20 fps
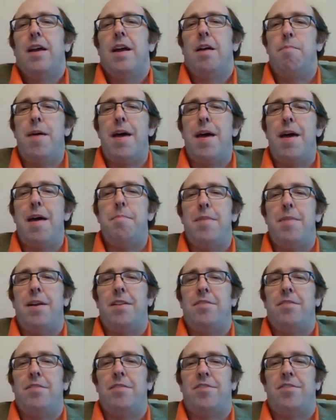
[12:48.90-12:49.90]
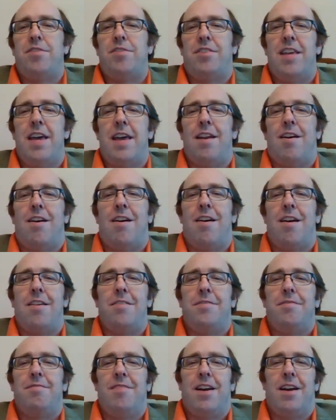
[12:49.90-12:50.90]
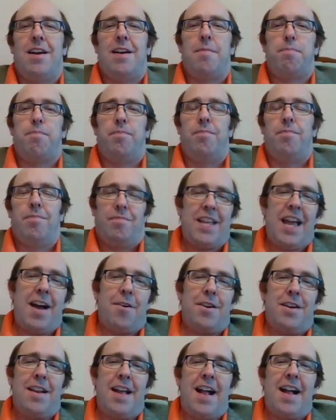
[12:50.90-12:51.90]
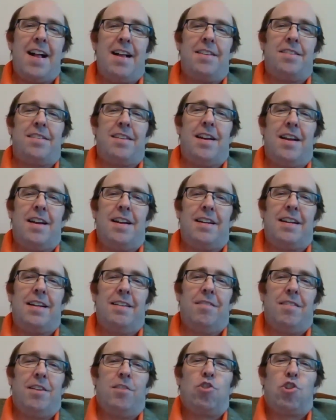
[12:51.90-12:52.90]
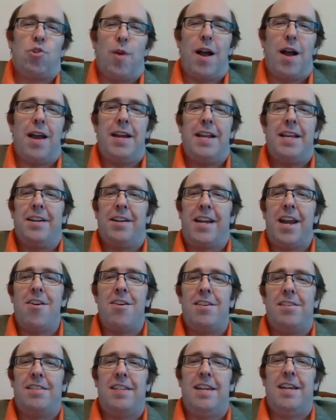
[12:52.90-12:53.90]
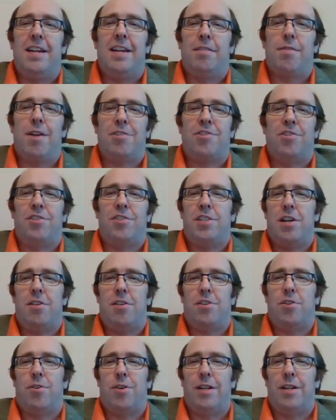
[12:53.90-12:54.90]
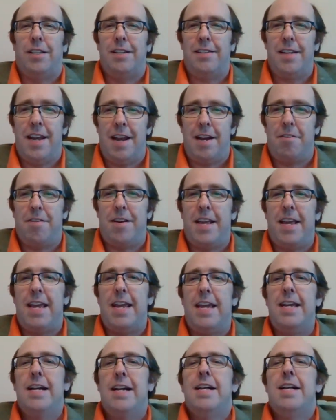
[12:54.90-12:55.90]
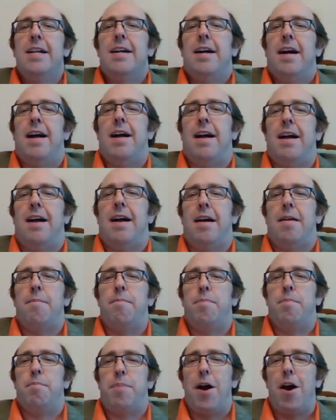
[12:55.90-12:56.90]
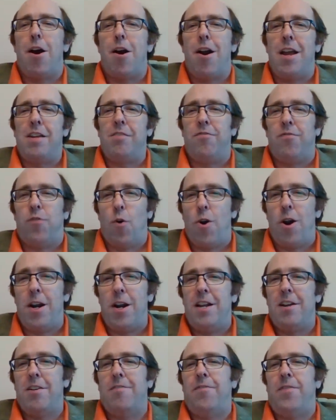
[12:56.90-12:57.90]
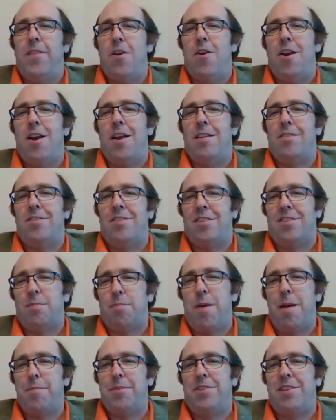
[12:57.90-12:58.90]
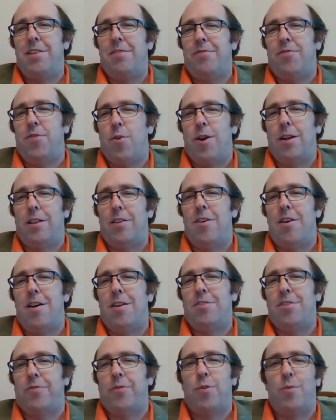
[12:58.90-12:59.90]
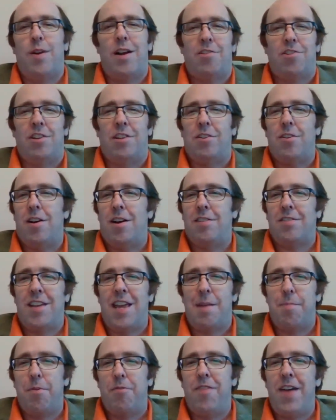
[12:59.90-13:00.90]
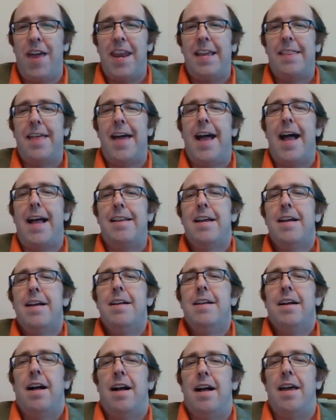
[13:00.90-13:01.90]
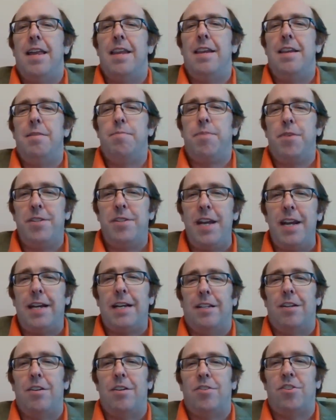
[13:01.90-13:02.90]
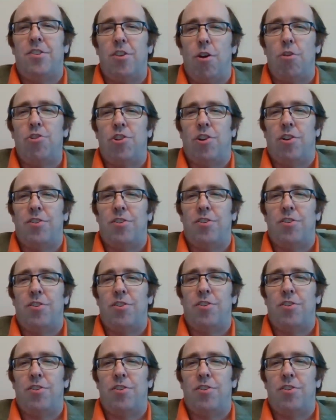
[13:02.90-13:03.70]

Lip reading: amendments that are touted as enshrining and guaranteeing Russia's territorial integrity, barring foreign interference, the supremacy of foreign laws over Russian laws, kind of preventing that, and in particular, social